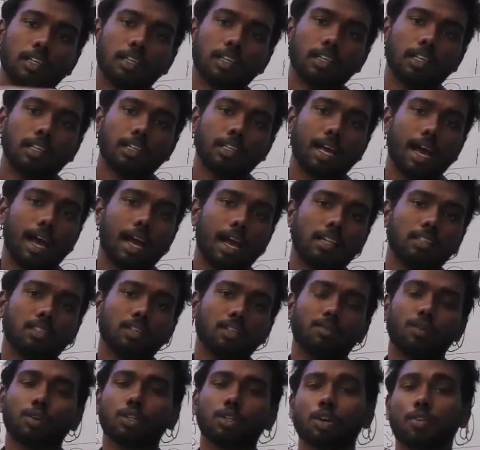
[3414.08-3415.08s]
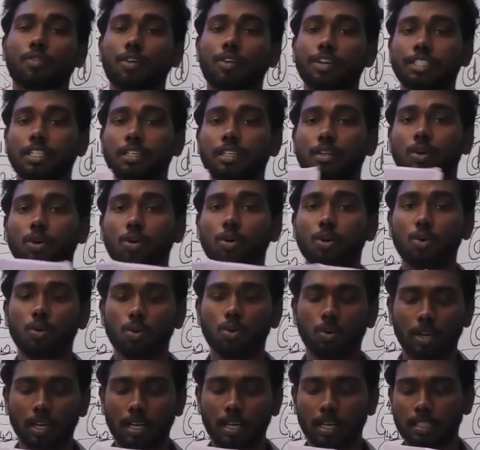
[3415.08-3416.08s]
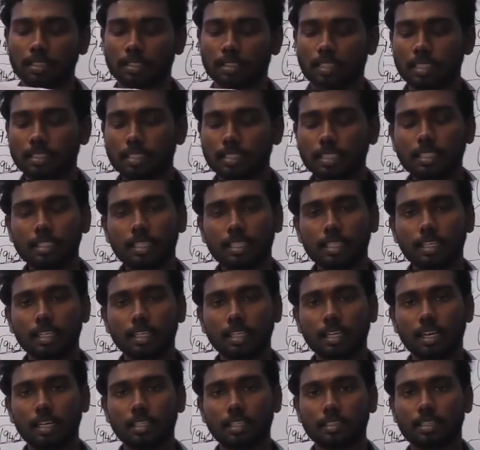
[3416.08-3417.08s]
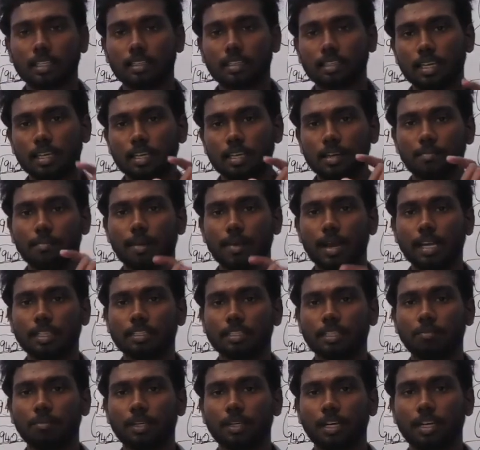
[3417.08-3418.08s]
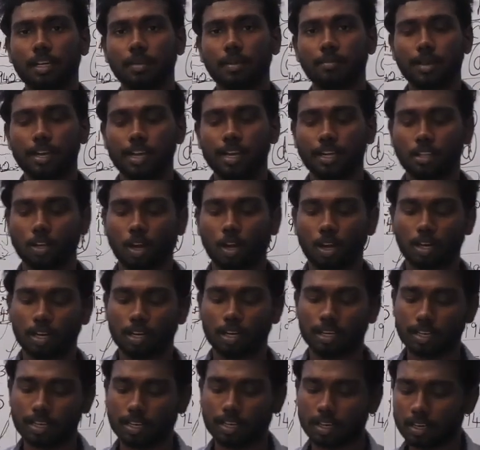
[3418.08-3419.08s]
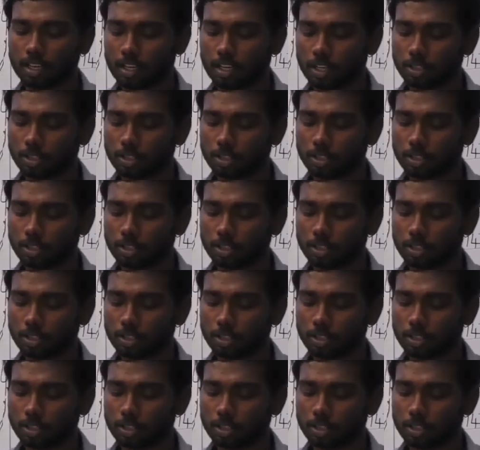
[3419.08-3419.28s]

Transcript: The answer for the question who. Sachin Tendulkar is the thing, main subject being talked here.